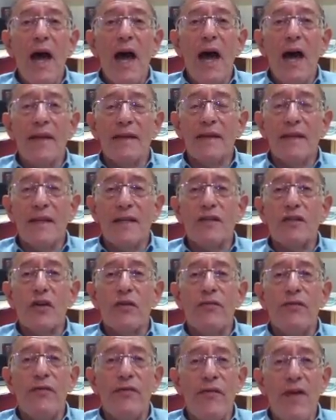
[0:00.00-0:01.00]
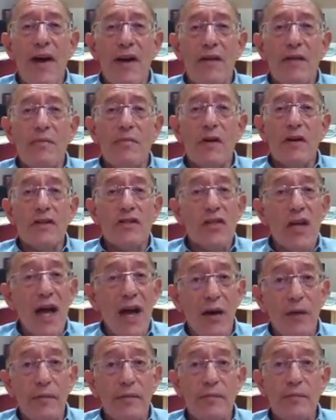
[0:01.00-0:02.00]
and it's very much
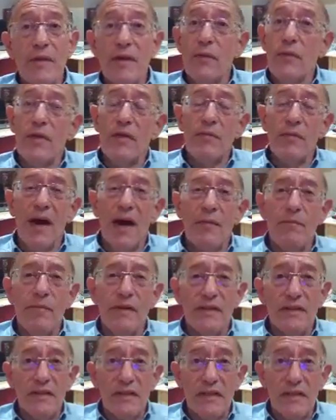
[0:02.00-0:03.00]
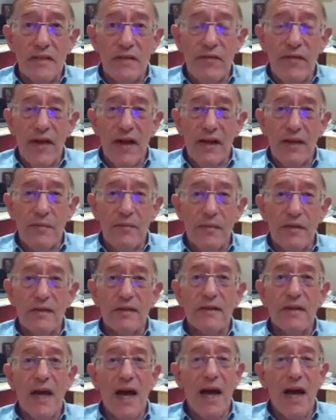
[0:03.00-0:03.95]
helped me with my business development